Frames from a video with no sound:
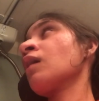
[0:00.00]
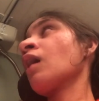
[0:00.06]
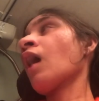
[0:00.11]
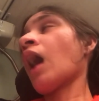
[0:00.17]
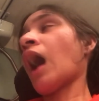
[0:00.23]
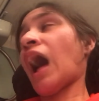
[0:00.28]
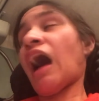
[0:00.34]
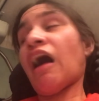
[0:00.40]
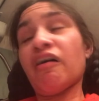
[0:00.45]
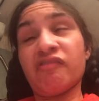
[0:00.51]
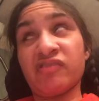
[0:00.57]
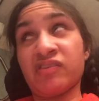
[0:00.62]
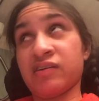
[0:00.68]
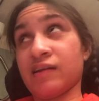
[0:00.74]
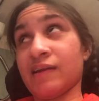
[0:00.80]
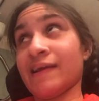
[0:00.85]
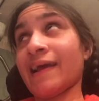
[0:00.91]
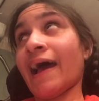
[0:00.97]

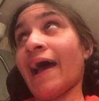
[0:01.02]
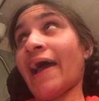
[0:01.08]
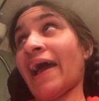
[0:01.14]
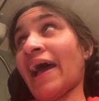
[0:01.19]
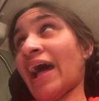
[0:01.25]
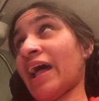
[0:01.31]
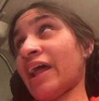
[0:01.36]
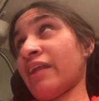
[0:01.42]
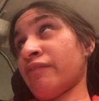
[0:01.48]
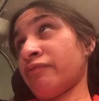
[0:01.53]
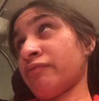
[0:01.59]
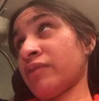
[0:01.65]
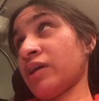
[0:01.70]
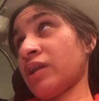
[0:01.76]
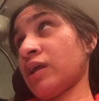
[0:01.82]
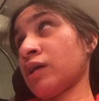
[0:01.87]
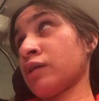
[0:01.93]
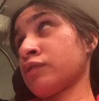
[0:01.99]
Obviously, I had a
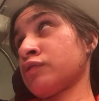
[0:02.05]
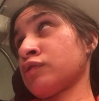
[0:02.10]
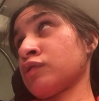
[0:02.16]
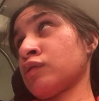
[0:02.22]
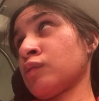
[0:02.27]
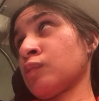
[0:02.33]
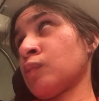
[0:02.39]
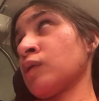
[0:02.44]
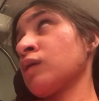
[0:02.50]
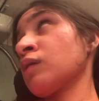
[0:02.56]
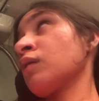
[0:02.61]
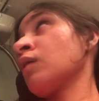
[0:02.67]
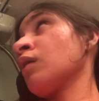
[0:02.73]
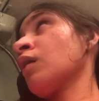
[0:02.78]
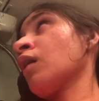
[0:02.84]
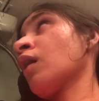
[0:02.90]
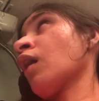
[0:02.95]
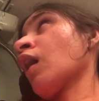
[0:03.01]
feeding tube
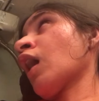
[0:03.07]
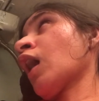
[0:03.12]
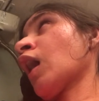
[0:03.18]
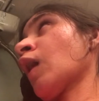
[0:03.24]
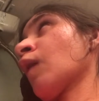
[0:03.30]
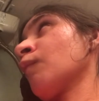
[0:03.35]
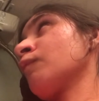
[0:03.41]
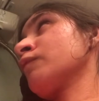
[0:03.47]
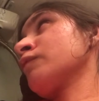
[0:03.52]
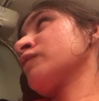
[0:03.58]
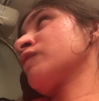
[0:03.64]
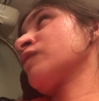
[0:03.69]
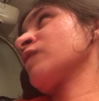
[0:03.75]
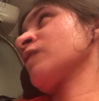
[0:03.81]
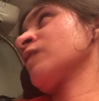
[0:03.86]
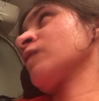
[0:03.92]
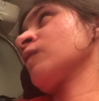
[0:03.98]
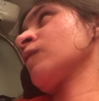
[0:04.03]
to
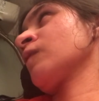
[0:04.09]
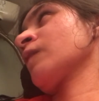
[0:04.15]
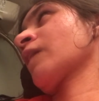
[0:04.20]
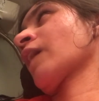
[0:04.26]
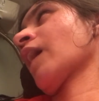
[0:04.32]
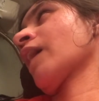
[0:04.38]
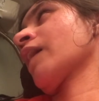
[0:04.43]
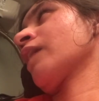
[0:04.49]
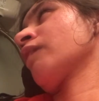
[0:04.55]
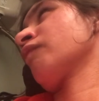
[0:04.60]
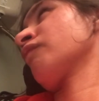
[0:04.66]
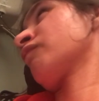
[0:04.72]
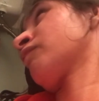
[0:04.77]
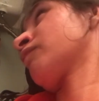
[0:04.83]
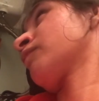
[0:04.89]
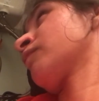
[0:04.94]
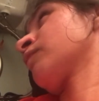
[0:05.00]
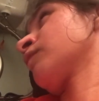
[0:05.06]
kind
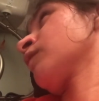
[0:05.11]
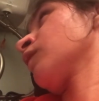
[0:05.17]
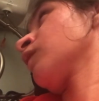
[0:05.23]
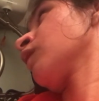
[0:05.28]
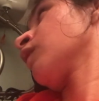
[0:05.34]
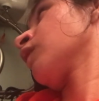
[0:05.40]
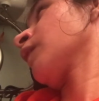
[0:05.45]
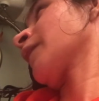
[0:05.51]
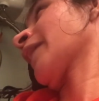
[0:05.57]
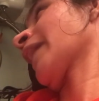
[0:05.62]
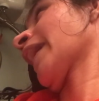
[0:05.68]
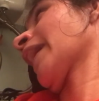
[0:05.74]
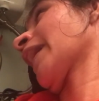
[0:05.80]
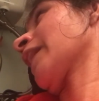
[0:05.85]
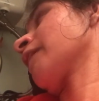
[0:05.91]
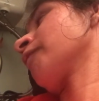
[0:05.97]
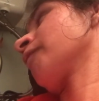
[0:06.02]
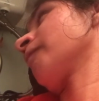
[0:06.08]
of
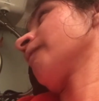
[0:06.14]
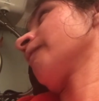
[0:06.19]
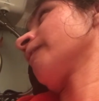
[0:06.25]
gain